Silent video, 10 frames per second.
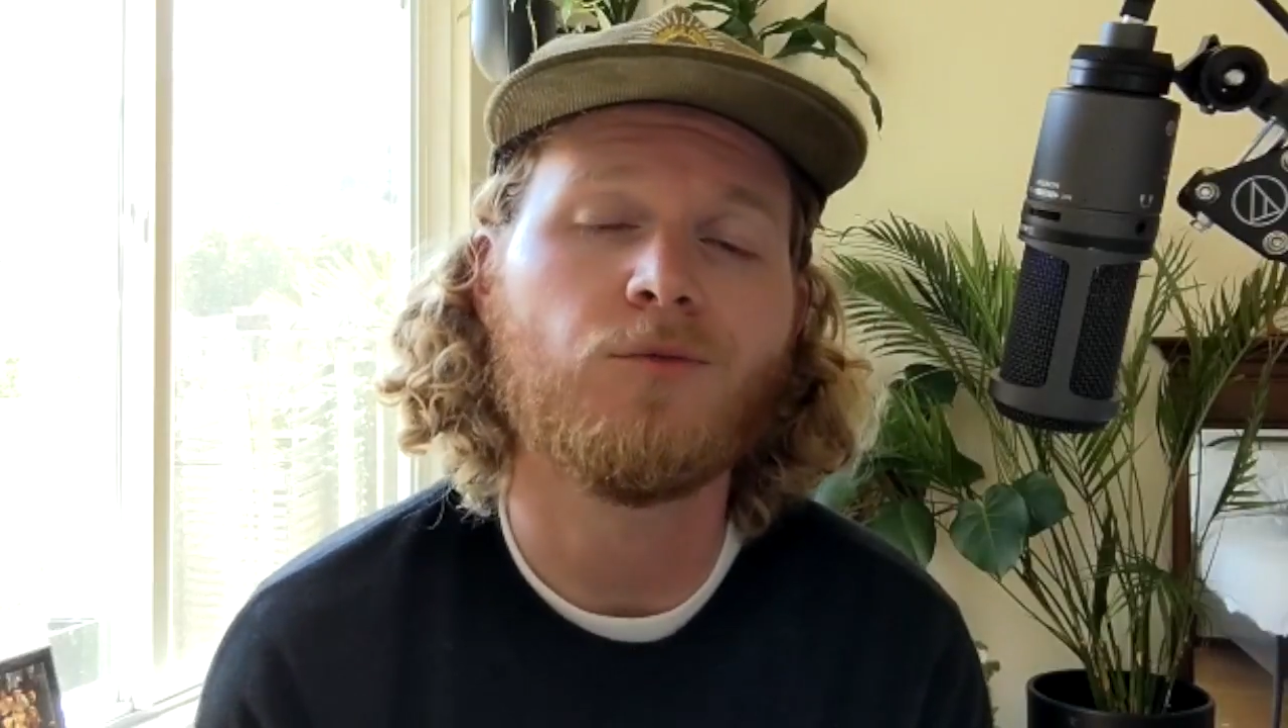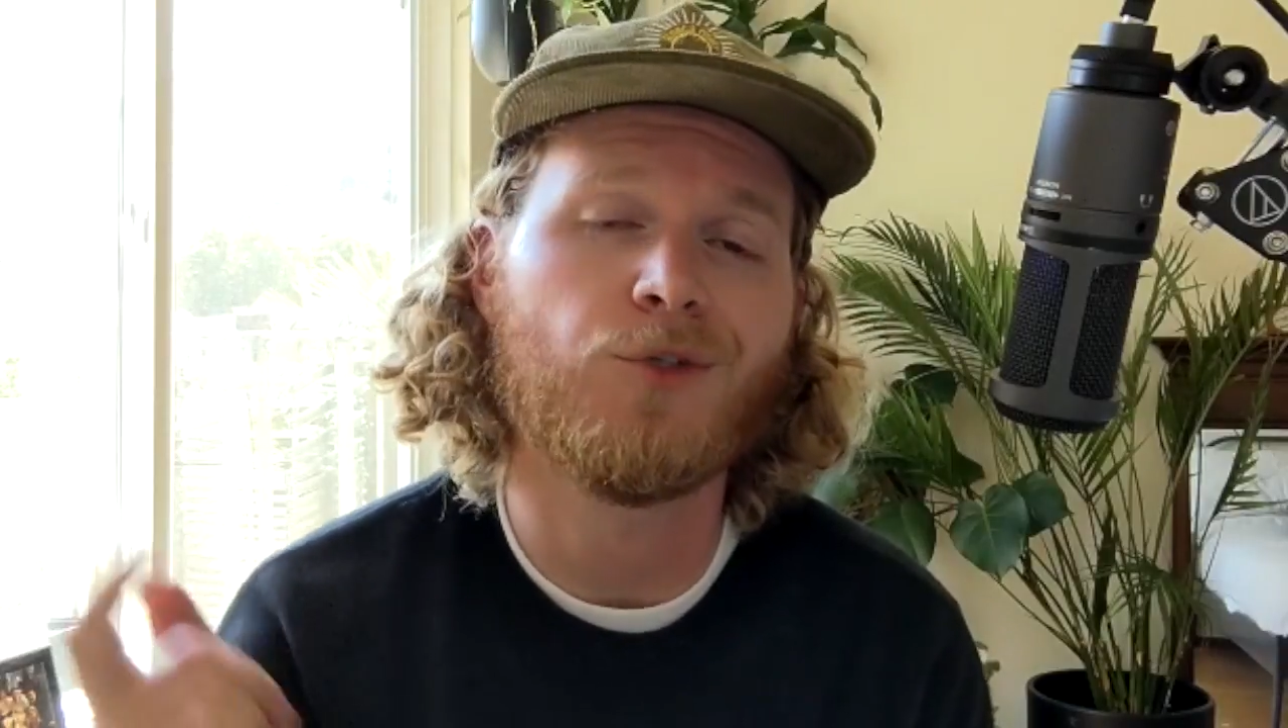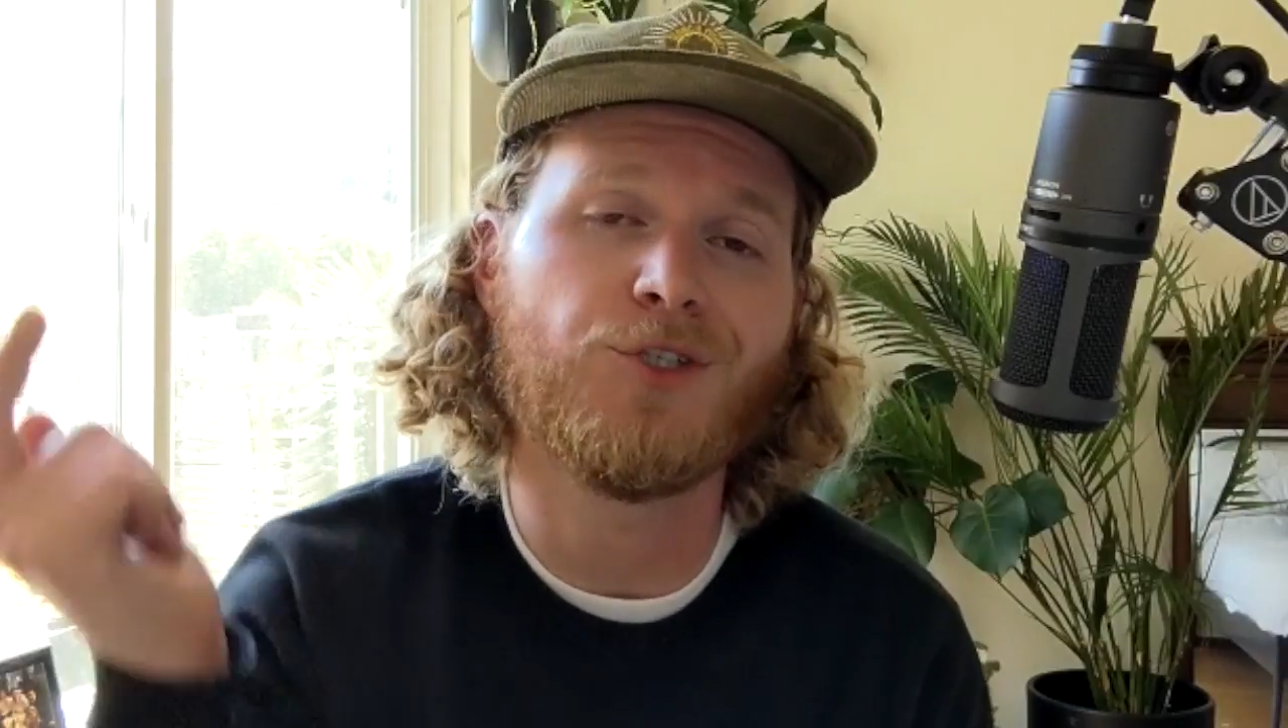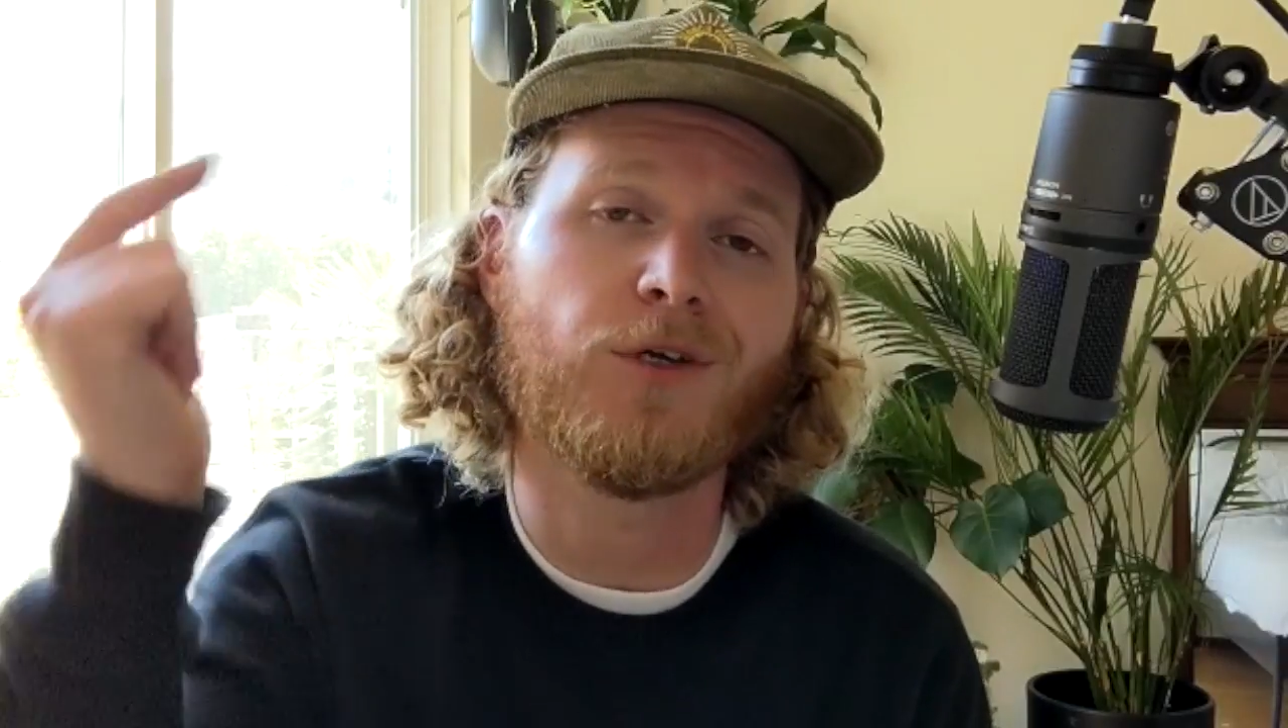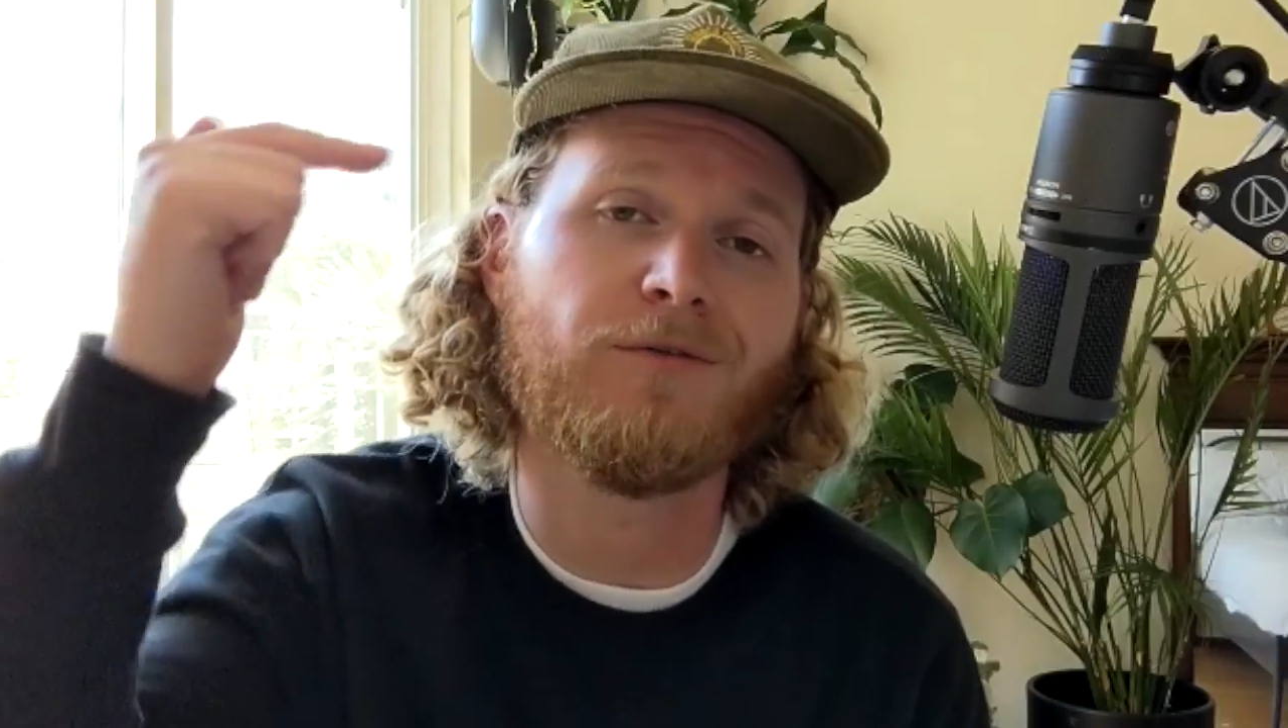
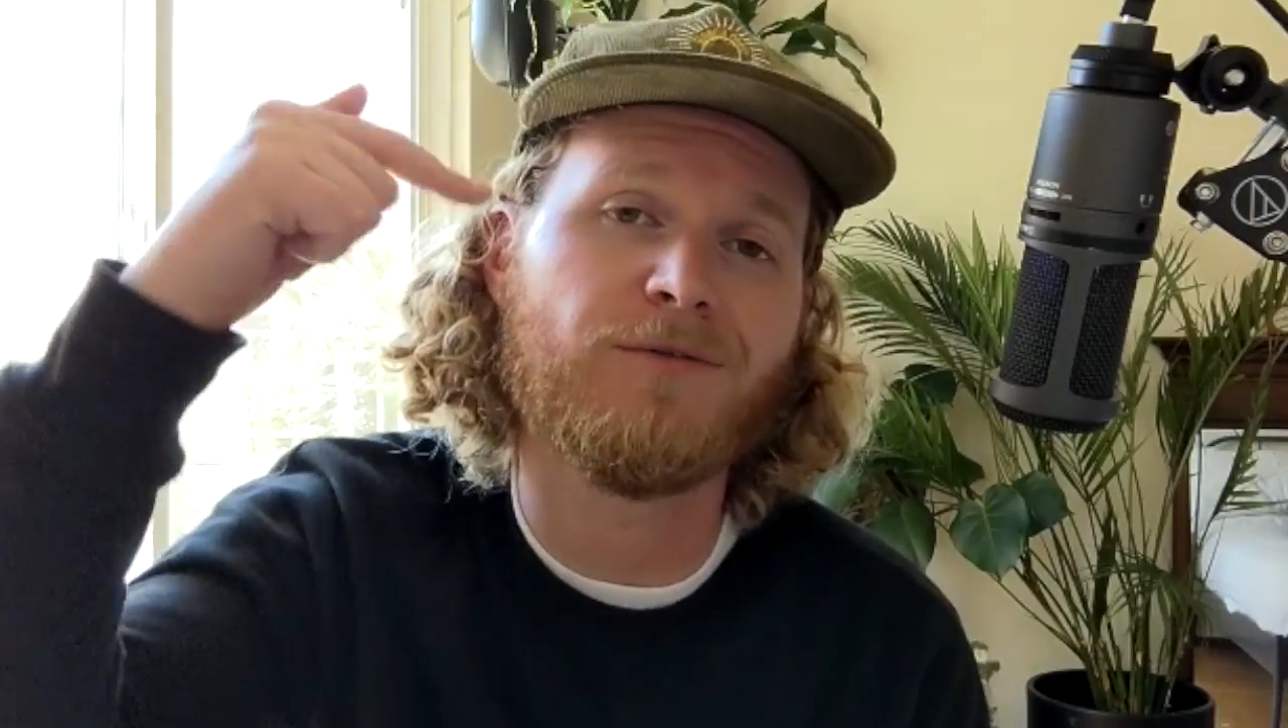which you can